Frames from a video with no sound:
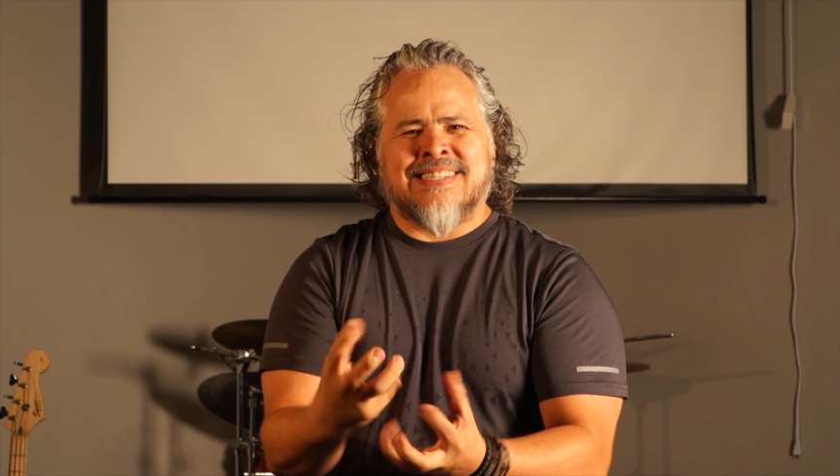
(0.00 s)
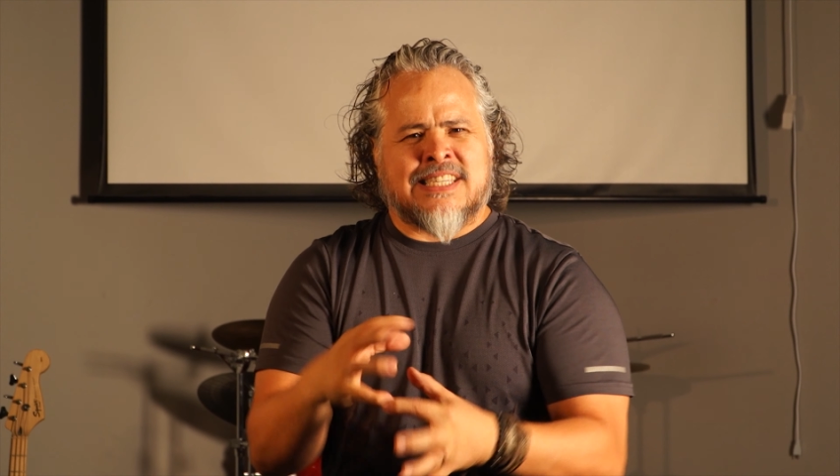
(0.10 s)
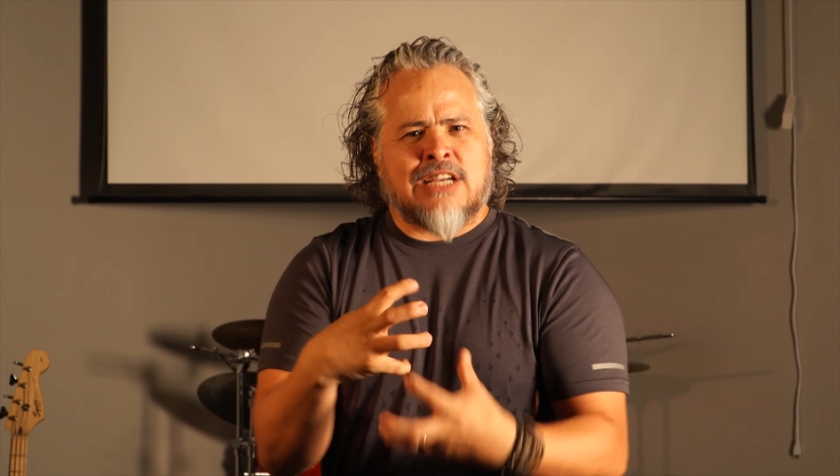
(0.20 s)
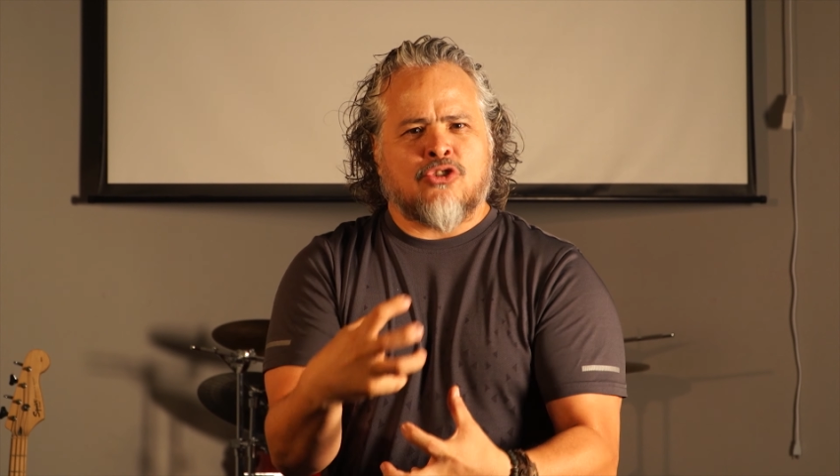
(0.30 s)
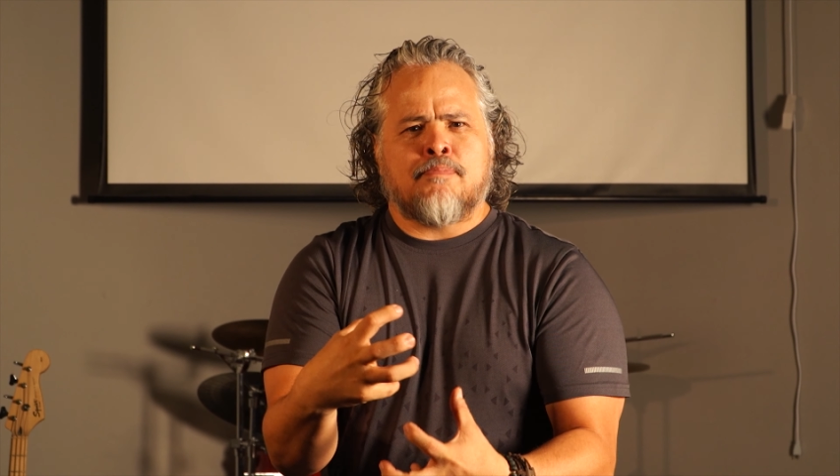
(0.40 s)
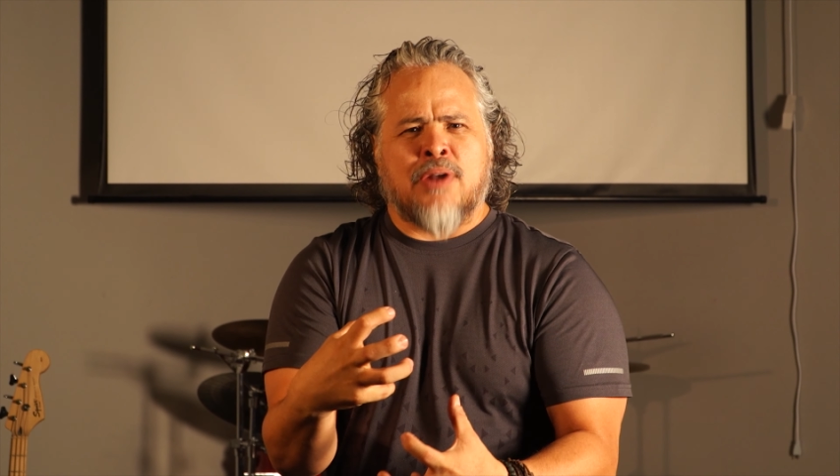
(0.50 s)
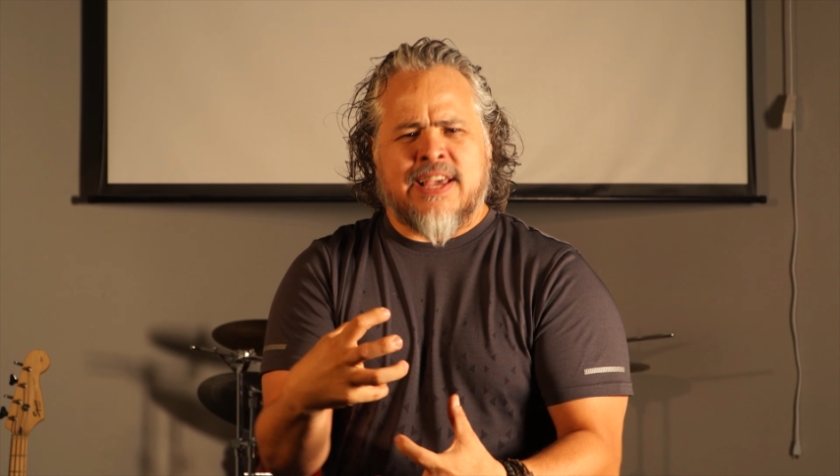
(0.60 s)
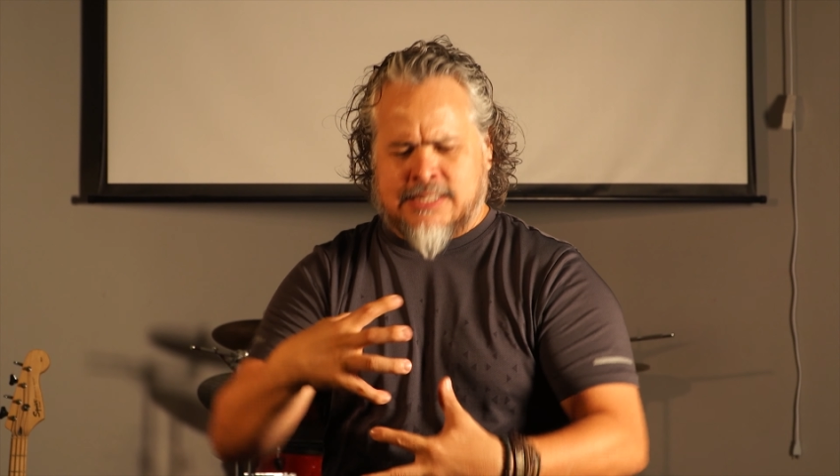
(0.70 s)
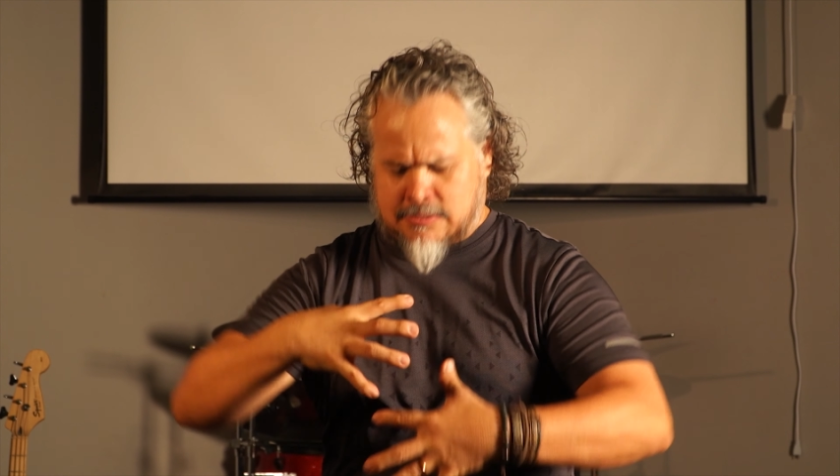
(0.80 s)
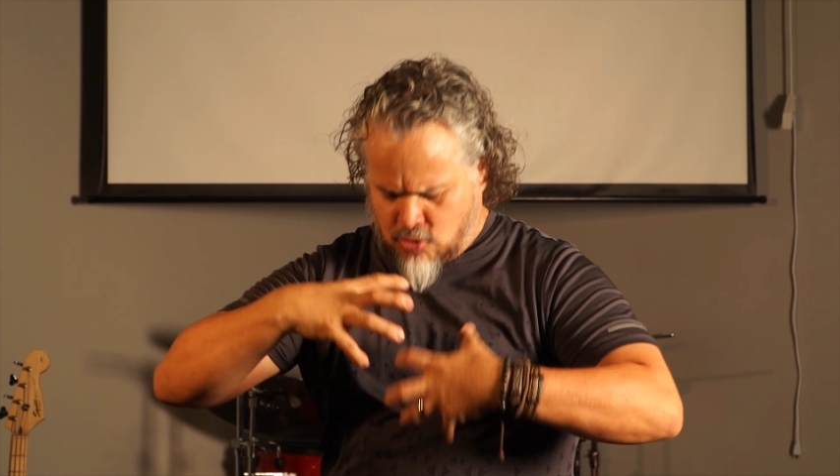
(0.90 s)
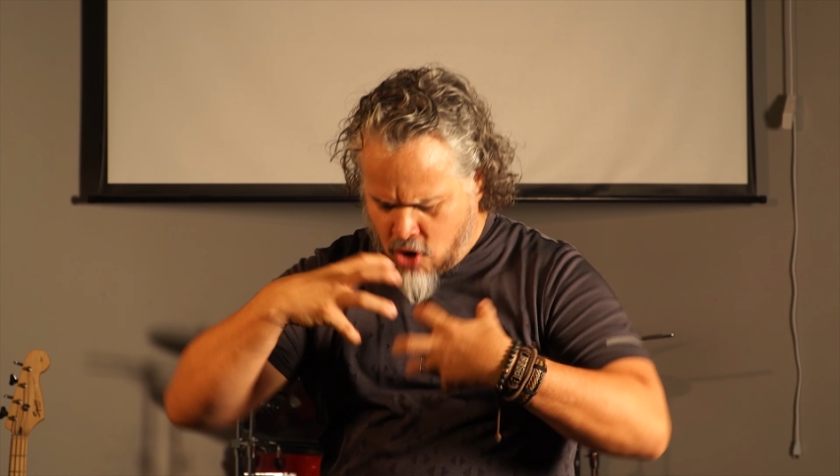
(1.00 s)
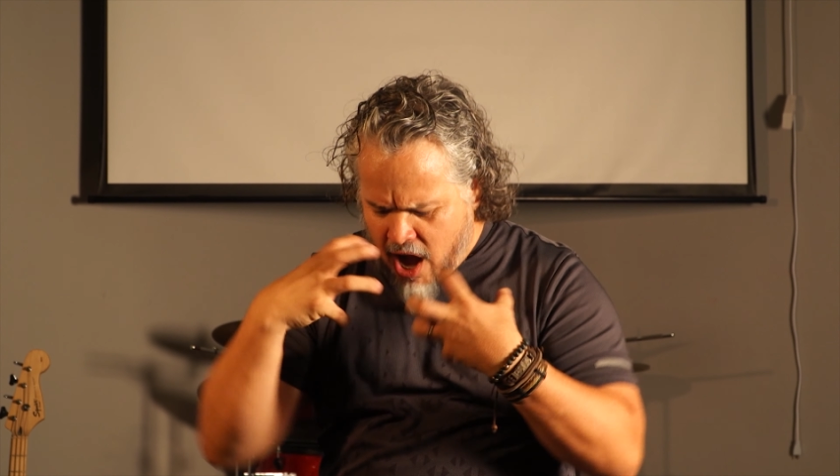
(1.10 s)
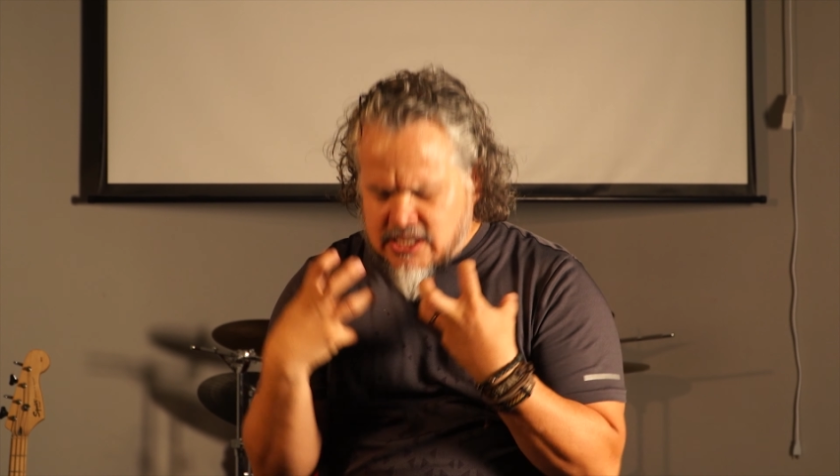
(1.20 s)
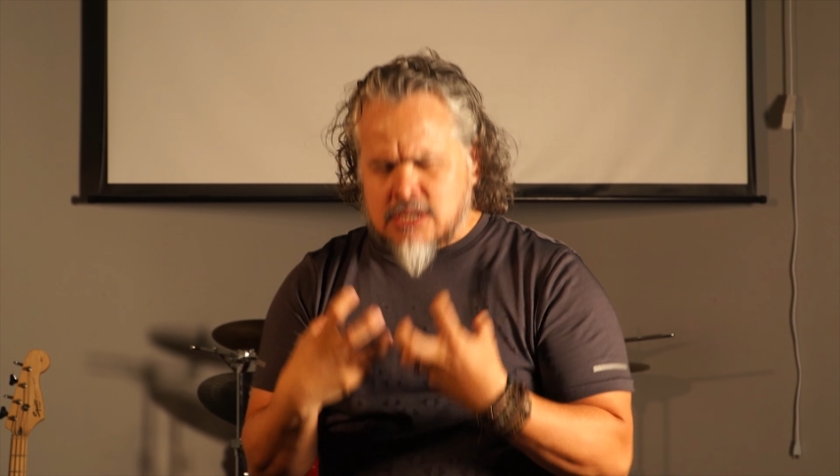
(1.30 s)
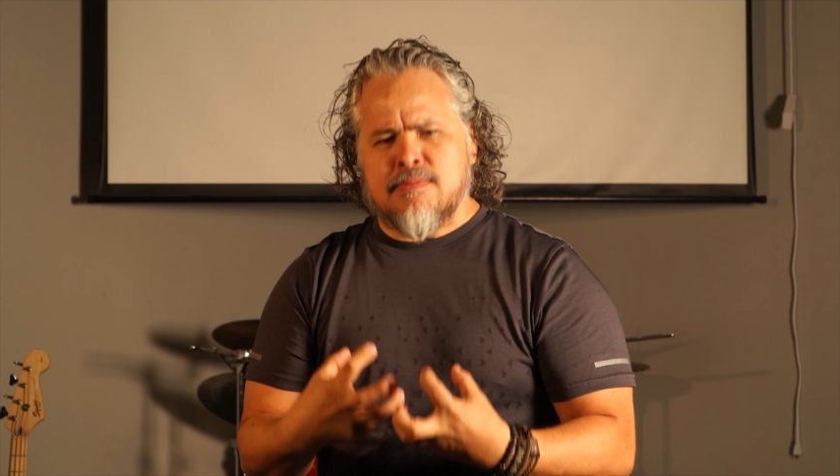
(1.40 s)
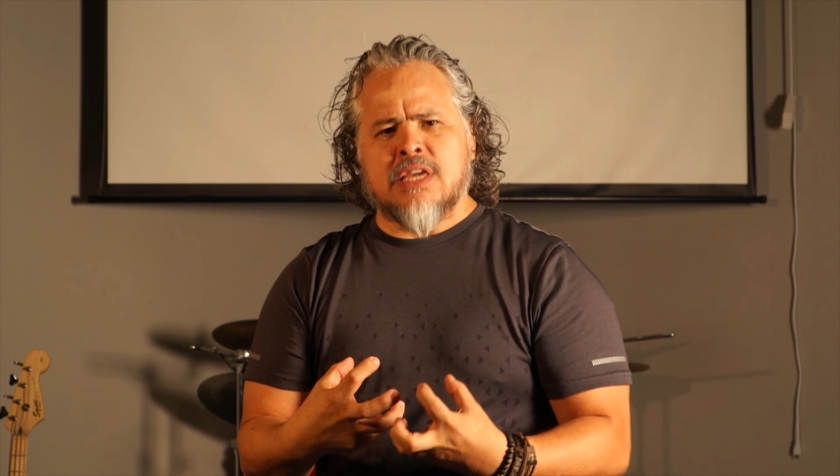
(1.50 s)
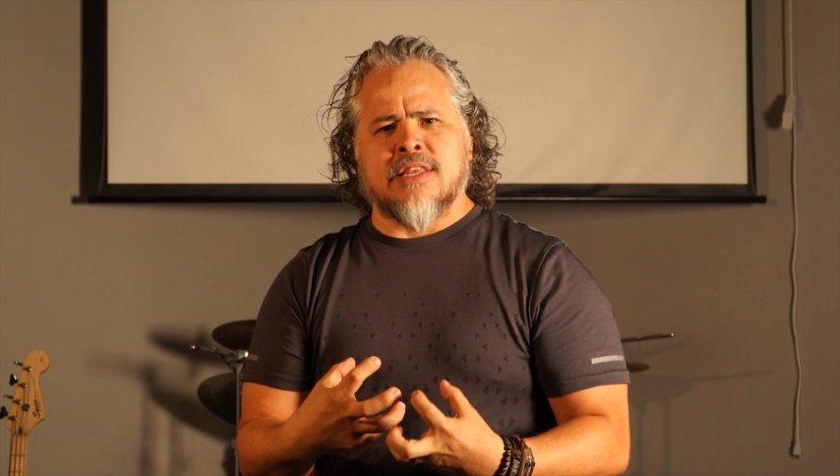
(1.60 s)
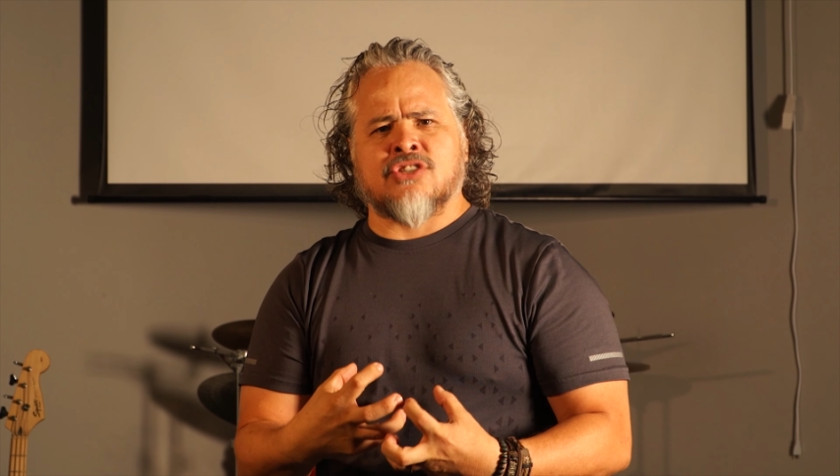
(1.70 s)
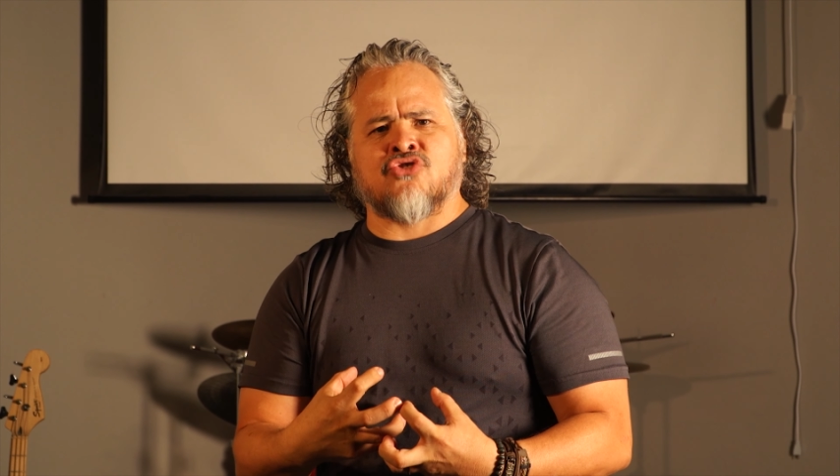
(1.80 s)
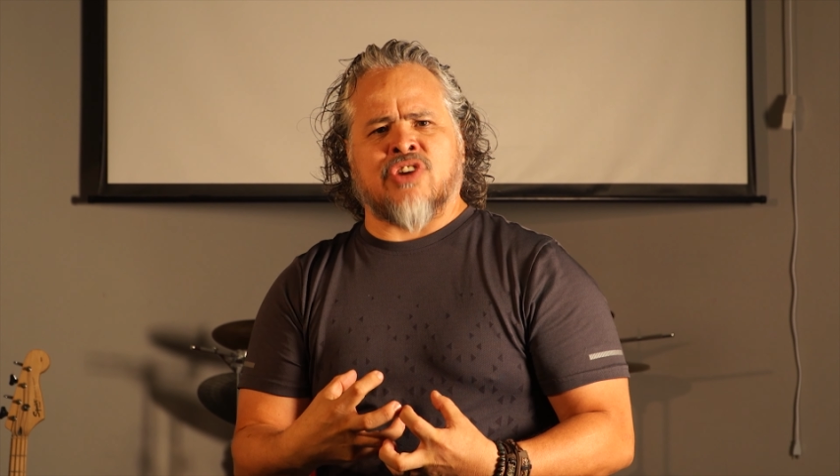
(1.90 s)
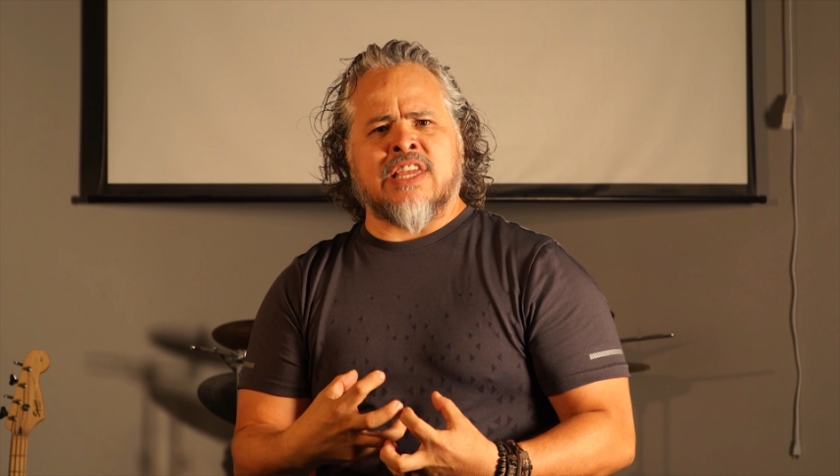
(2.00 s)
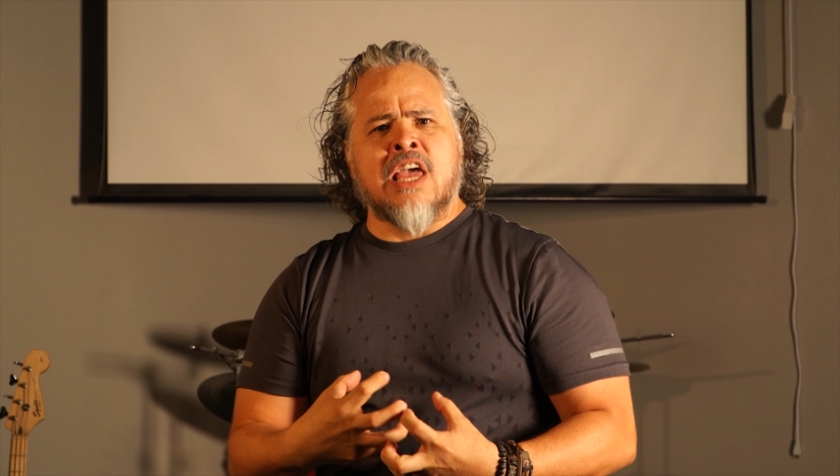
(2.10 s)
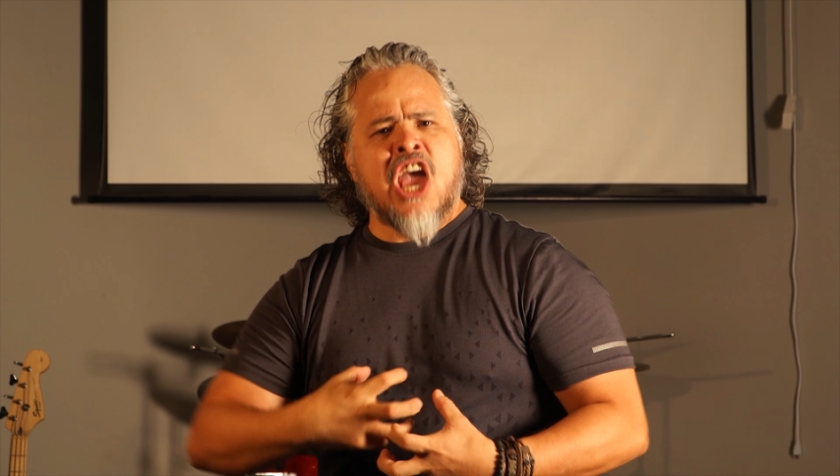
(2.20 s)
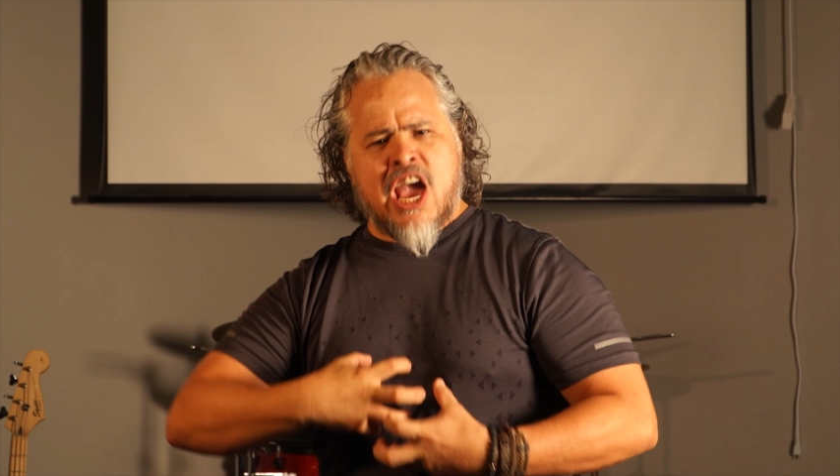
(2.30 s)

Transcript: secret place, God is ministering,